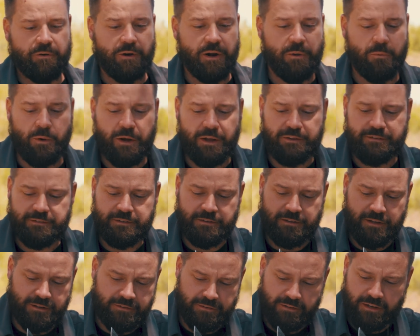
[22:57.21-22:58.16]
great ways to
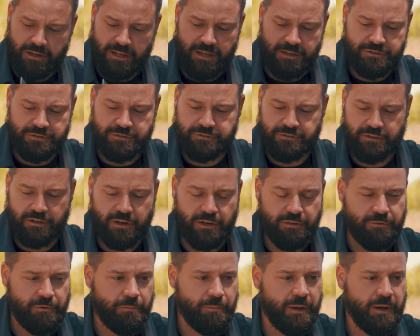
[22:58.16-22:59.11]
test an edge is to
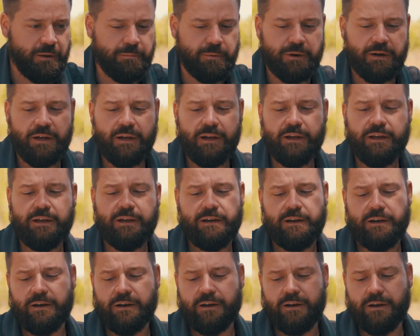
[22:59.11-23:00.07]
cut through paper.
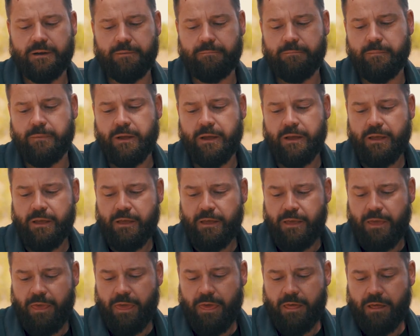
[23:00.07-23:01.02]
One
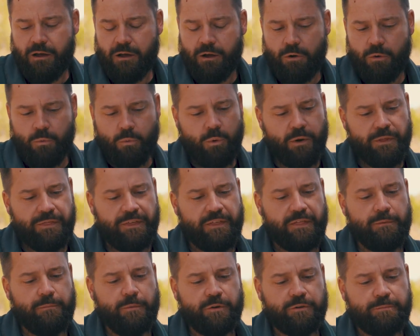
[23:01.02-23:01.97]

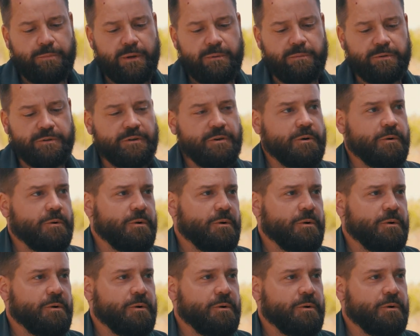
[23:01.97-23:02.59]
thing that most people do